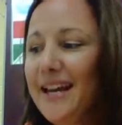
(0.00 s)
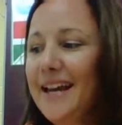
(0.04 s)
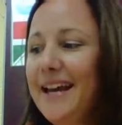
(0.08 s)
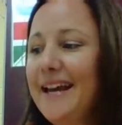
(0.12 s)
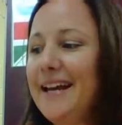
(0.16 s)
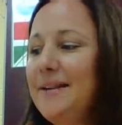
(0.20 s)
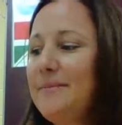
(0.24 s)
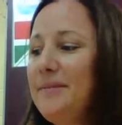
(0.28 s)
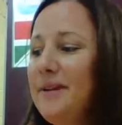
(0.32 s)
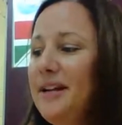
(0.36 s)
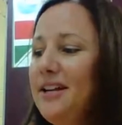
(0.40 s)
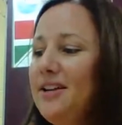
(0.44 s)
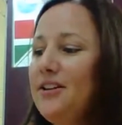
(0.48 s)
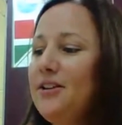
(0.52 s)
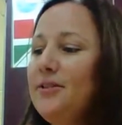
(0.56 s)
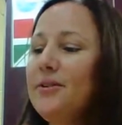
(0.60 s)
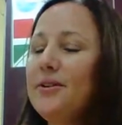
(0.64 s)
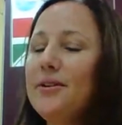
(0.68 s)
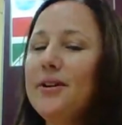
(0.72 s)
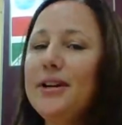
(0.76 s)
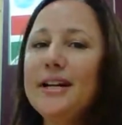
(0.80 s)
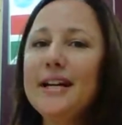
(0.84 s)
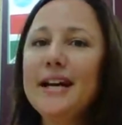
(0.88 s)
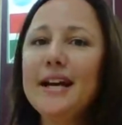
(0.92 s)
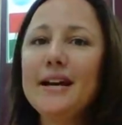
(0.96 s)
In a minute, you're
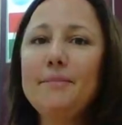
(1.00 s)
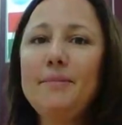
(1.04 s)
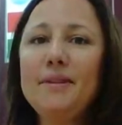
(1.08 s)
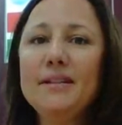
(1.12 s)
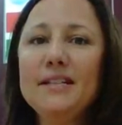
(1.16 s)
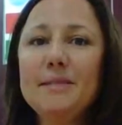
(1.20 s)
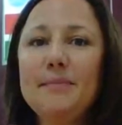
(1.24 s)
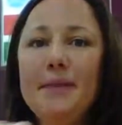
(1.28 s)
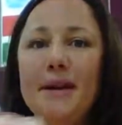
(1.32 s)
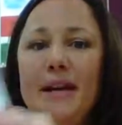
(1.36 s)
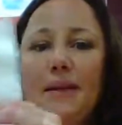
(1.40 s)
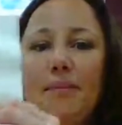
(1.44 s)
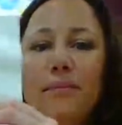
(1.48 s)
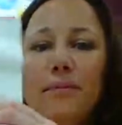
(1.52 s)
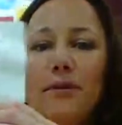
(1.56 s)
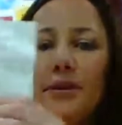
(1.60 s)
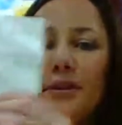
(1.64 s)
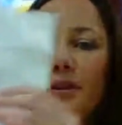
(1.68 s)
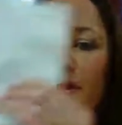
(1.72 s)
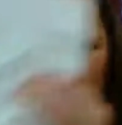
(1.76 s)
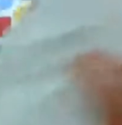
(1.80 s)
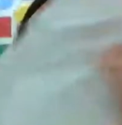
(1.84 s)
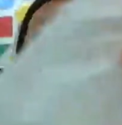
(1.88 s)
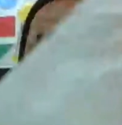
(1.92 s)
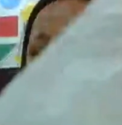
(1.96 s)
going to get a piece of
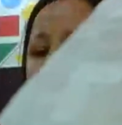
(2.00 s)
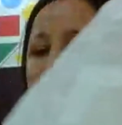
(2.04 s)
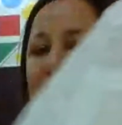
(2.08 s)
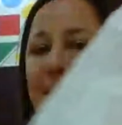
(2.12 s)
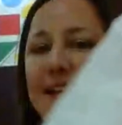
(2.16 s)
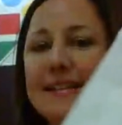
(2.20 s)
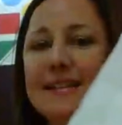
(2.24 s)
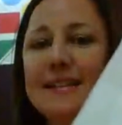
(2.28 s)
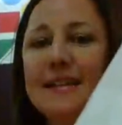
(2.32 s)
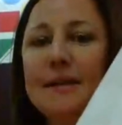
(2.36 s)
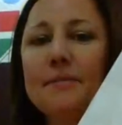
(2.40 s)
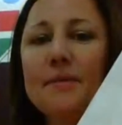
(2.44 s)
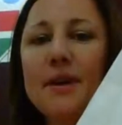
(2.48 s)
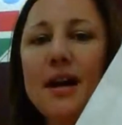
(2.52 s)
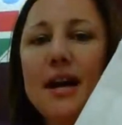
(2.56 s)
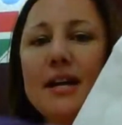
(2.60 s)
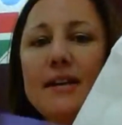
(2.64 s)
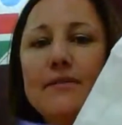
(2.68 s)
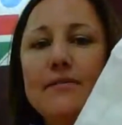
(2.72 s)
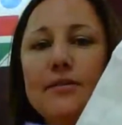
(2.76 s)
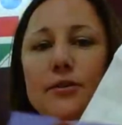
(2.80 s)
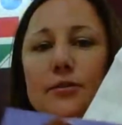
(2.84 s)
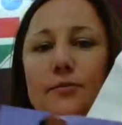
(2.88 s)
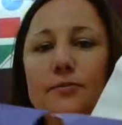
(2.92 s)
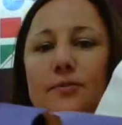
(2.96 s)
paper that has some kind
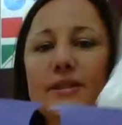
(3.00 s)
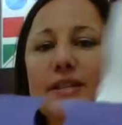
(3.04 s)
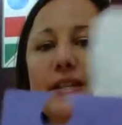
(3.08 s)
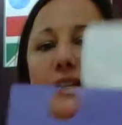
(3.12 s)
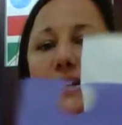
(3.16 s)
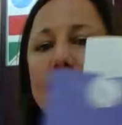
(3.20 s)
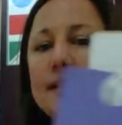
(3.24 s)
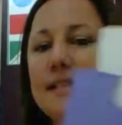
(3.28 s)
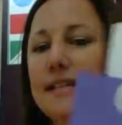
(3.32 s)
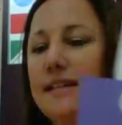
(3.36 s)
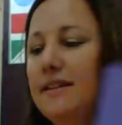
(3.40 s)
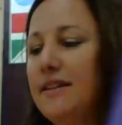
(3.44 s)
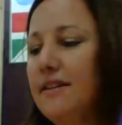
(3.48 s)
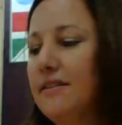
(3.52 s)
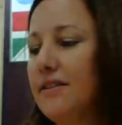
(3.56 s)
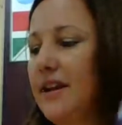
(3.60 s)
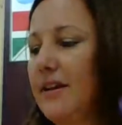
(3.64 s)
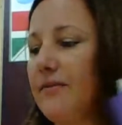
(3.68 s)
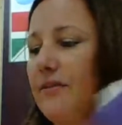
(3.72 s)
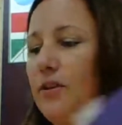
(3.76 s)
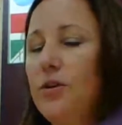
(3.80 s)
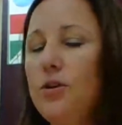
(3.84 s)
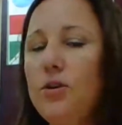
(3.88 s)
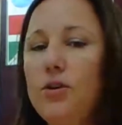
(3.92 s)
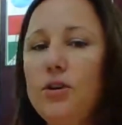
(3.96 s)
of oops. It is either
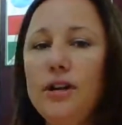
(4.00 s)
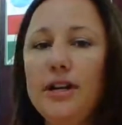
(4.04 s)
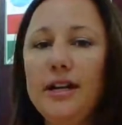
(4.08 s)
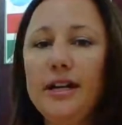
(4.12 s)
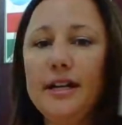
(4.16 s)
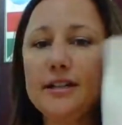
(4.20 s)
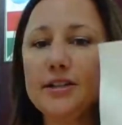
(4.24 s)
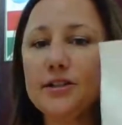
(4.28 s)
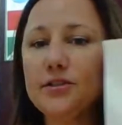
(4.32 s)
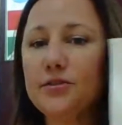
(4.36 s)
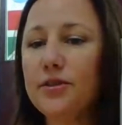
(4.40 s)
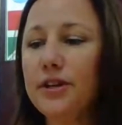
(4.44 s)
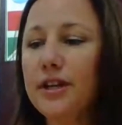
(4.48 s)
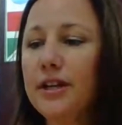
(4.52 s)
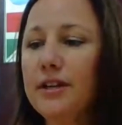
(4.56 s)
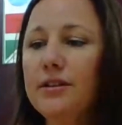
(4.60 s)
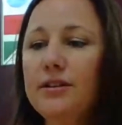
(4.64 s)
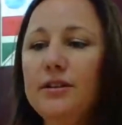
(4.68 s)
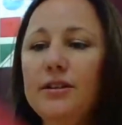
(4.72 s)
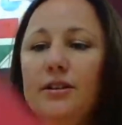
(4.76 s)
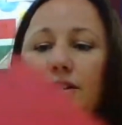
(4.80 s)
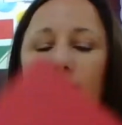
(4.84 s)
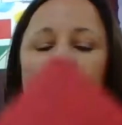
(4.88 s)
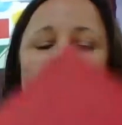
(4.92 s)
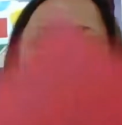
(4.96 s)
have a hole in it, it's
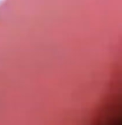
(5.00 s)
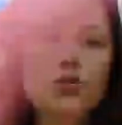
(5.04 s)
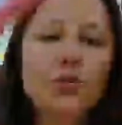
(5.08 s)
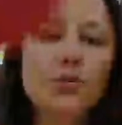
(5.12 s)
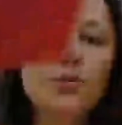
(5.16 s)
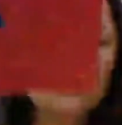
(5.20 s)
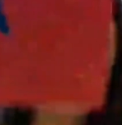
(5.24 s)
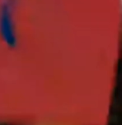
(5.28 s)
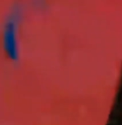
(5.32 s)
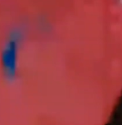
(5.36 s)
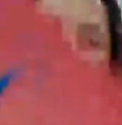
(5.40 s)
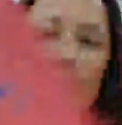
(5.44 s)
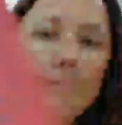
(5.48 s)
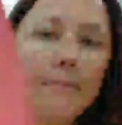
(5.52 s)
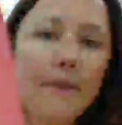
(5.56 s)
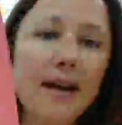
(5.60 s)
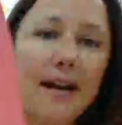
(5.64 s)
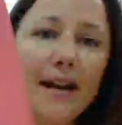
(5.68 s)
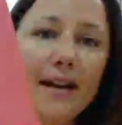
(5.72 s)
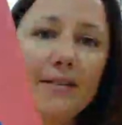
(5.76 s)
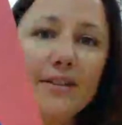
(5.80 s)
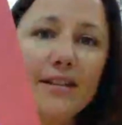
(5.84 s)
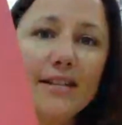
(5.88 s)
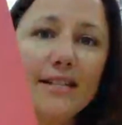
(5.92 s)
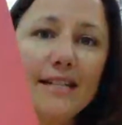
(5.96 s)
crinkled, it's torn, it might
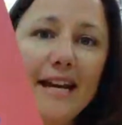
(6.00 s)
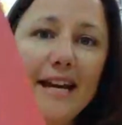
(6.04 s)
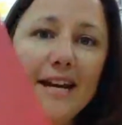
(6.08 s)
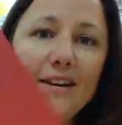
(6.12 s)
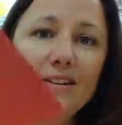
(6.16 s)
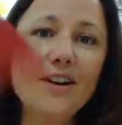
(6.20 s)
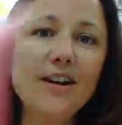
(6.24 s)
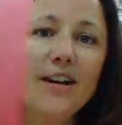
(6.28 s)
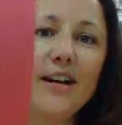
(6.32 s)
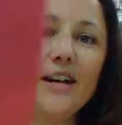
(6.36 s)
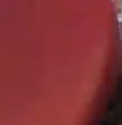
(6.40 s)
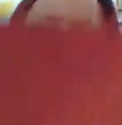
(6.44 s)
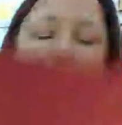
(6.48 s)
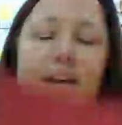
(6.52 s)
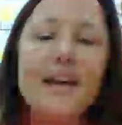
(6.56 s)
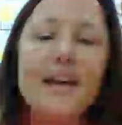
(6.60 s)
have a stain on it,